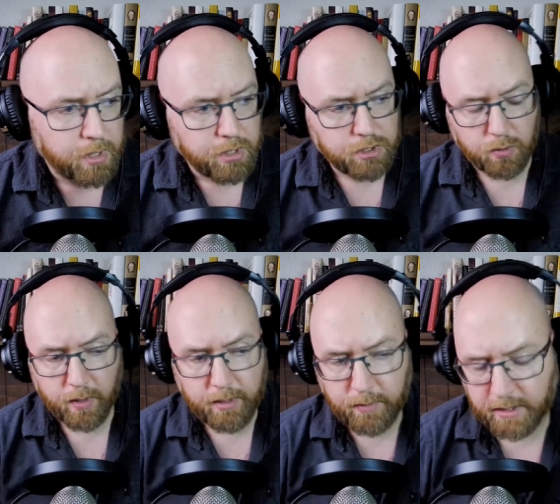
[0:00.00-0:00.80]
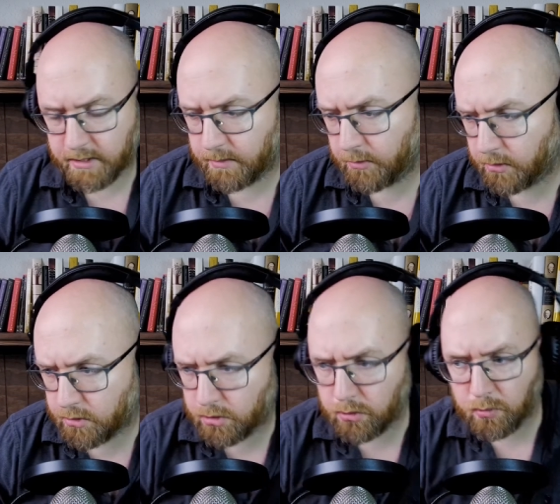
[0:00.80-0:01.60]
So anyway, similar
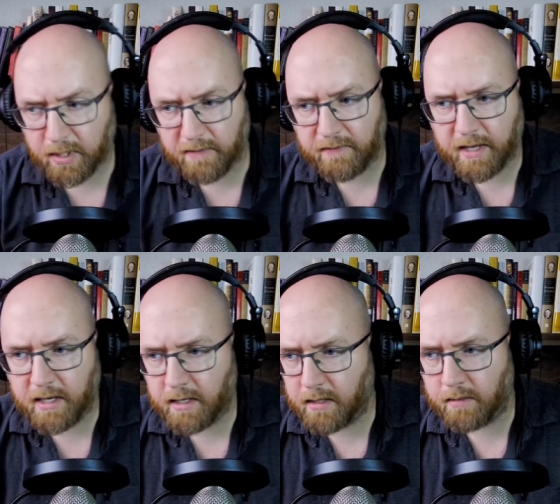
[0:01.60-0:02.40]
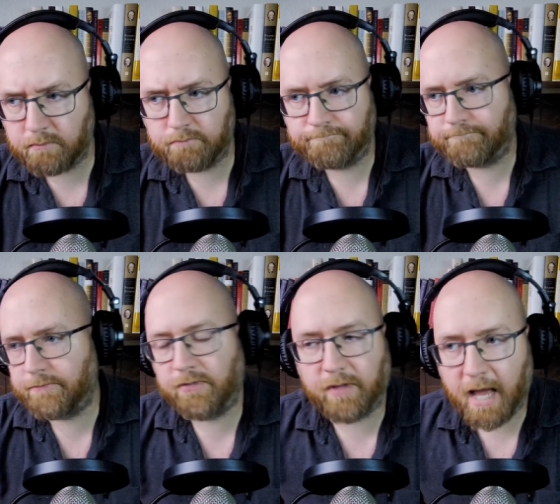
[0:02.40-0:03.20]
to if a
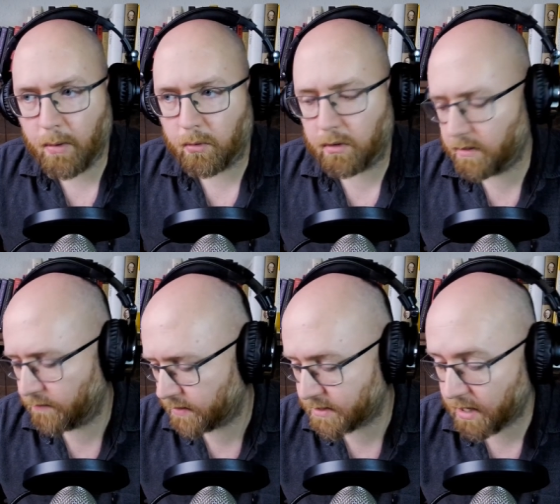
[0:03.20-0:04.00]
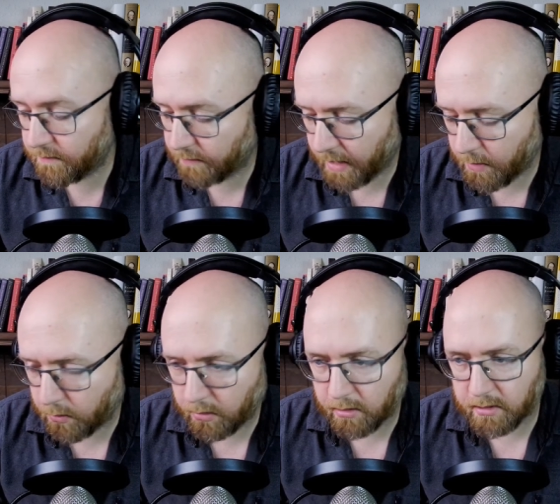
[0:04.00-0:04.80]

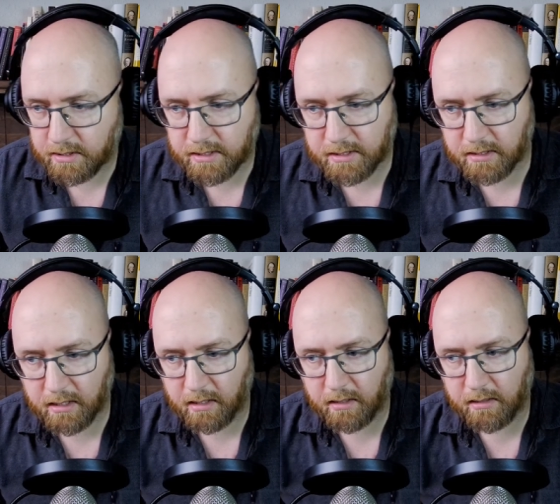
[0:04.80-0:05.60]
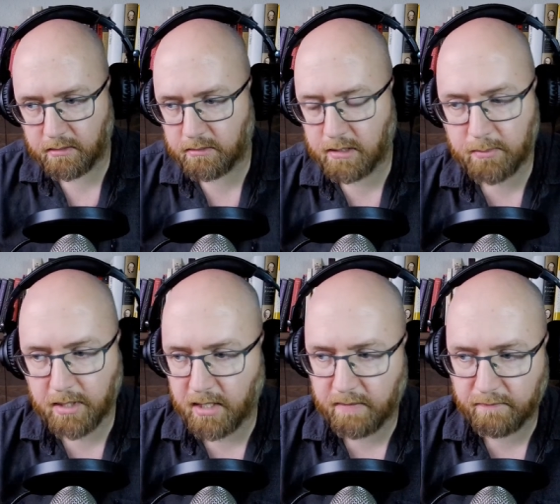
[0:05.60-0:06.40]
sunflower
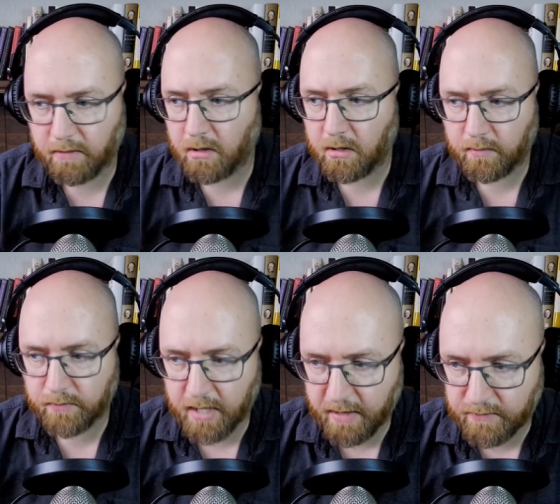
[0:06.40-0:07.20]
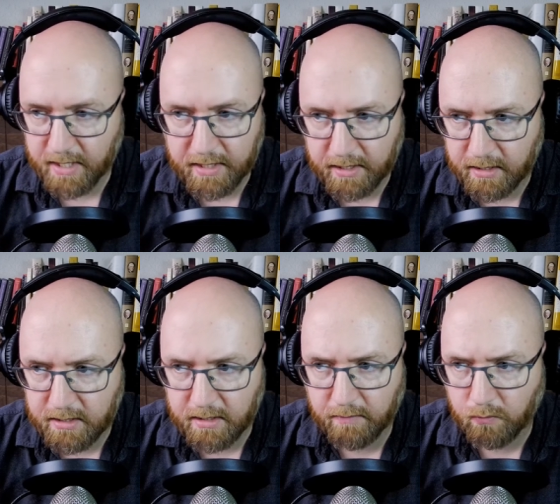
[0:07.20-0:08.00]
someday evolved to have
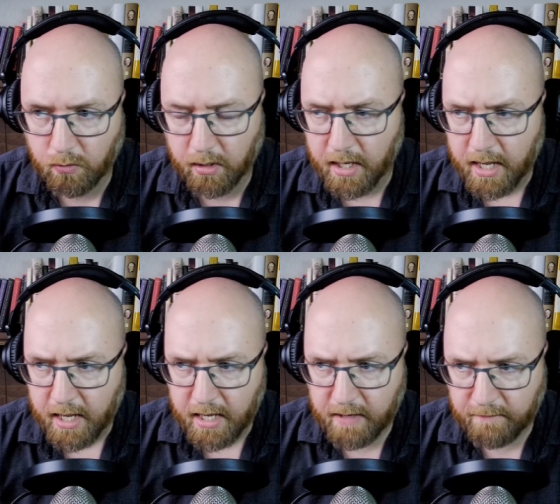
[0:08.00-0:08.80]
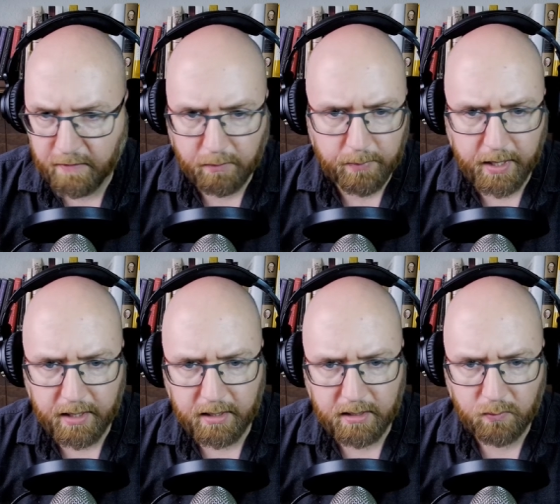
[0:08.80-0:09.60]
sentience, therefore it felt
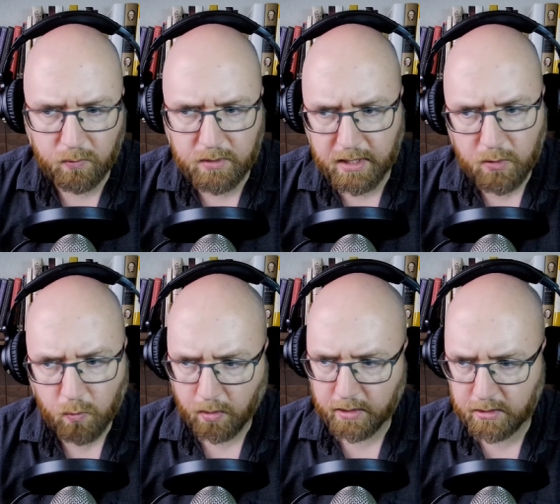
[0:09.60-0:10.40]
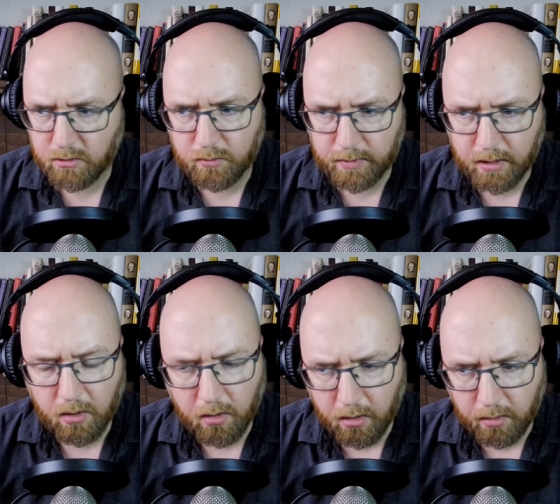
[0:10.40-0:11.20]
pain and didn't want to be
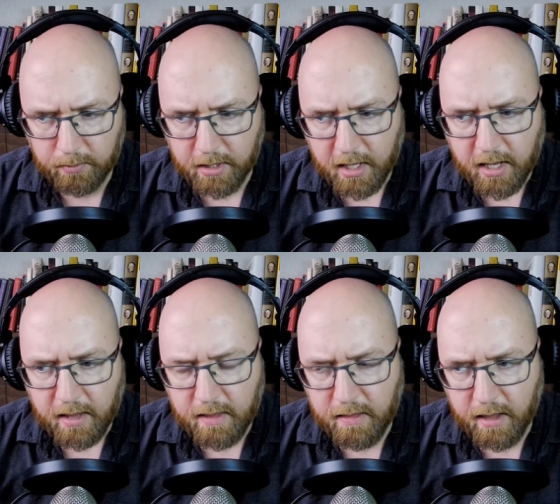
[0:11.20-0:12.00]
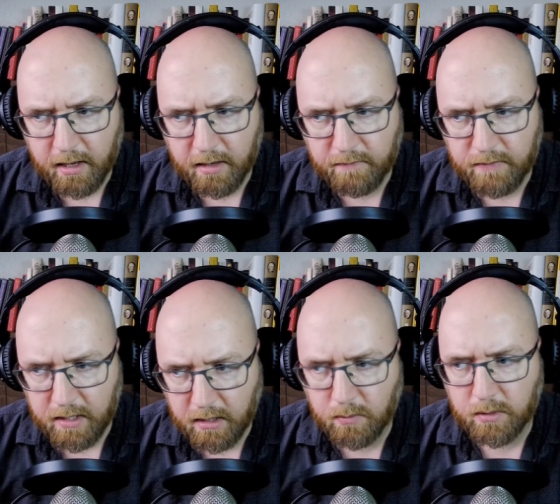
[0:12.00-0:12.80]
harmed, then a
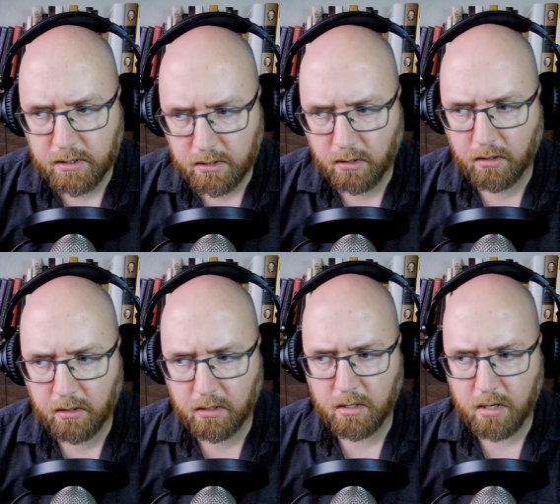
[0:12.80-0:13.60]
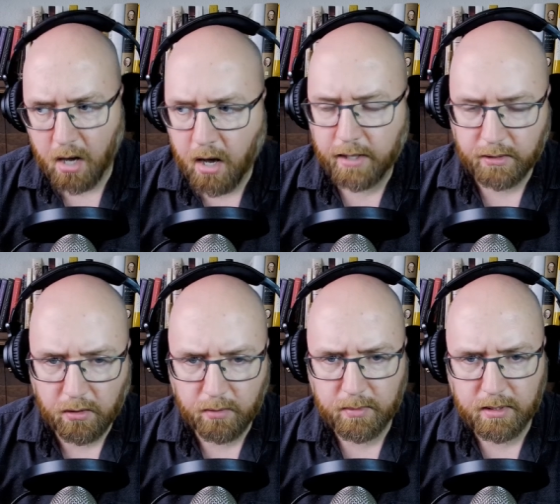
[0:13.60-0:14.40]
vegan would start not
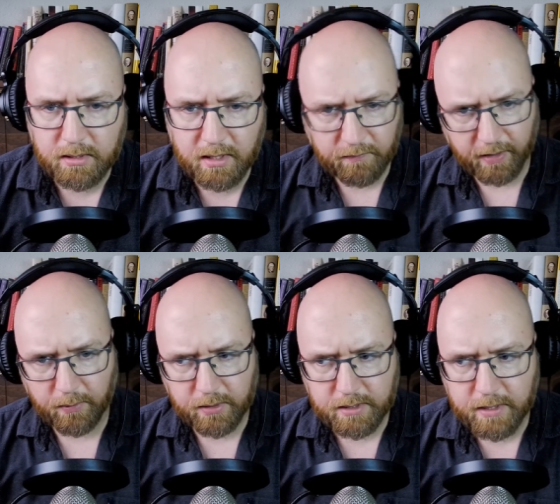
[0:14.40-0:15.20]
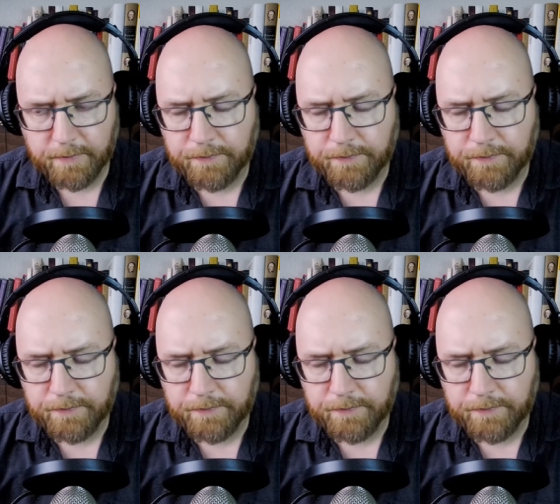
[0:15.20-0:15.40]
harming sunflowers.